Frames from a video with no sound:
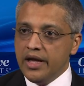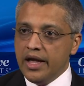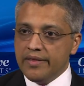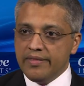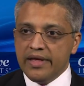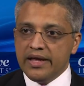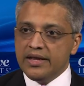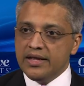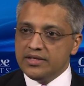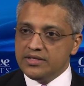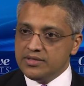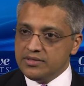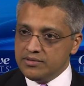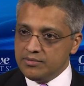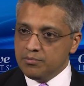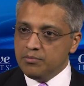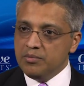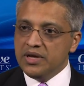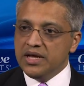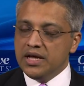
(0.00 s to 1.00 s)
and that
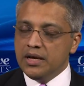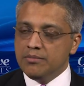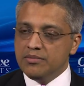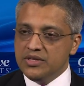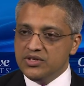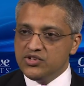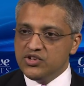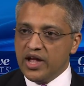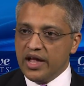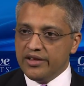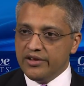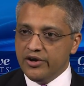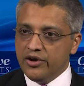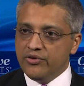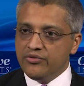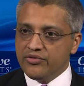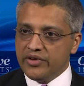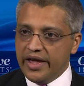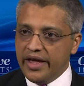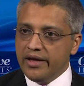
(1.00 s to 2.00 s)
has become the standard
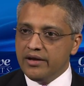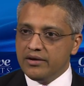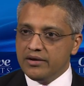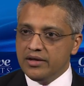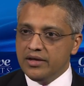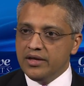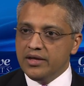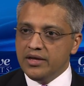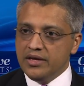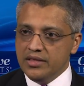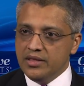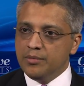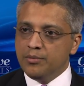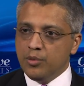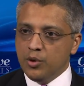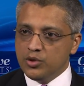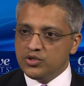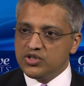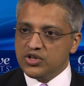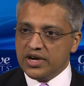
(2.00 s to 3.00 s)
of care in the
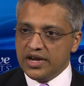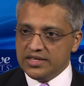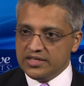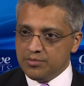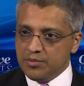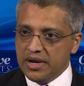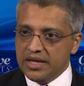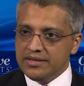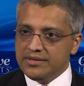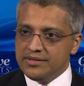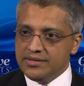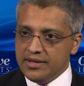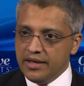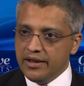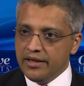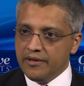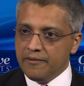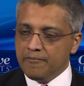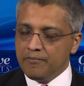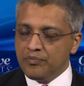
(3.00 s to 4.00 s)
post-transplant
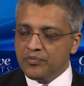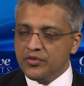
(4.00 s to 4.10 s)
setting.